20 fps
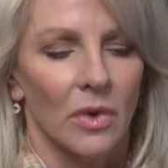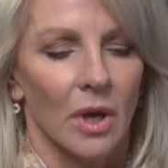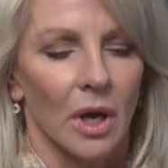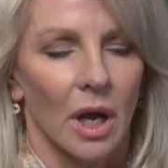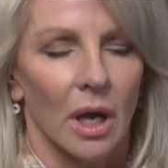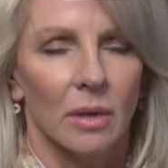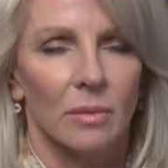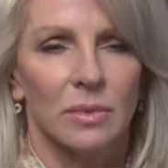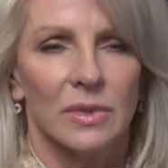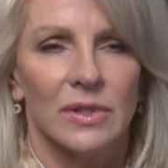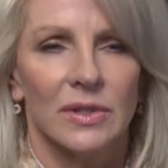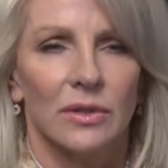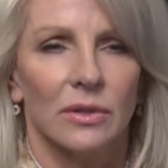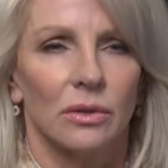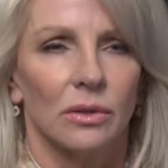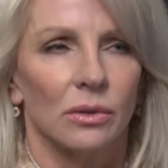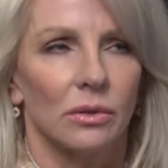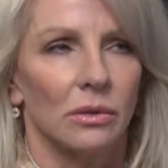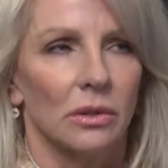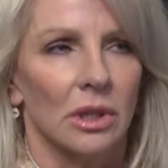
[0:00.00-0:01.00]

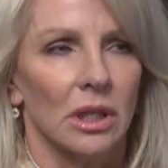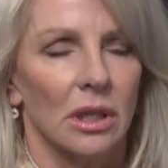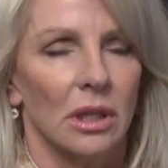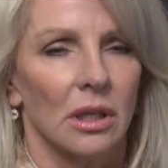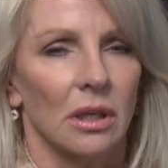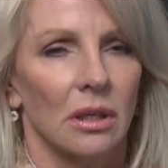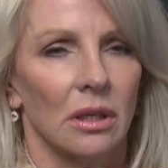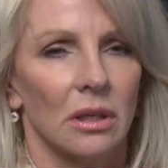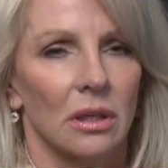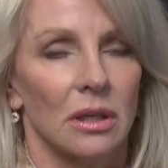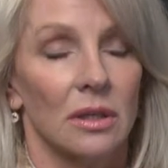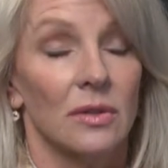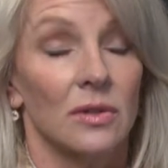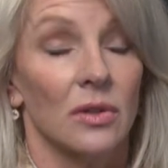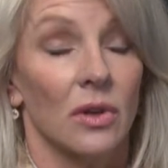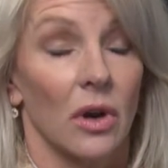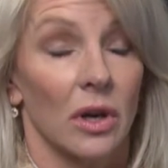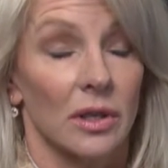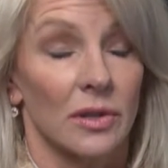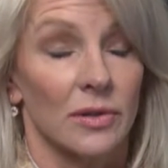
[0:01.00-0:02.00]
absolutely
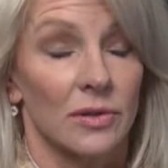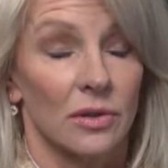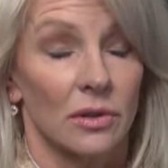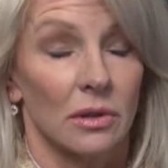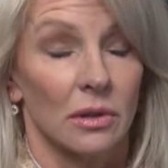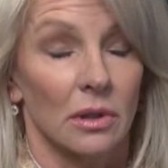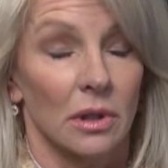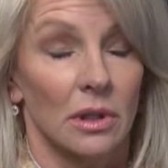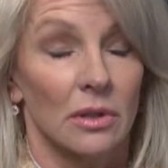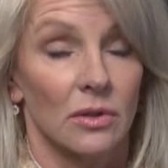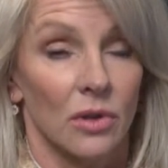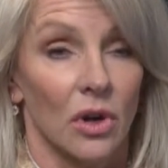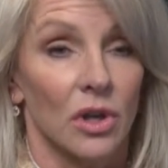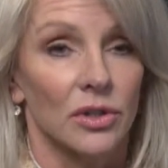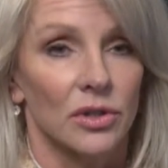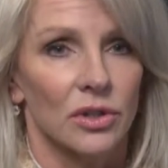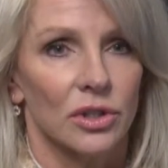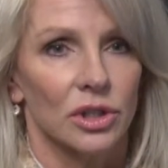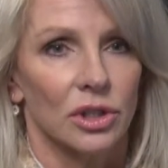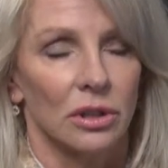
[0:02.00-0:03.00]

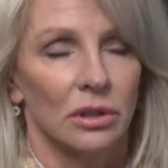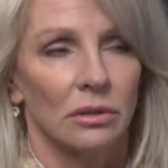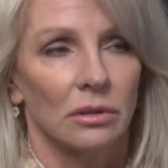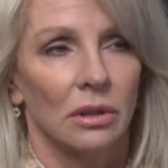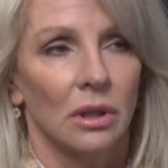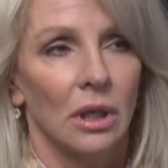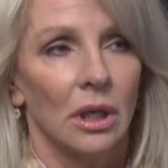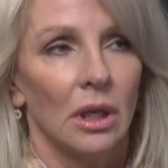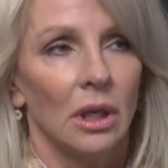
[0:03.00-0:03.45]
exhaustion.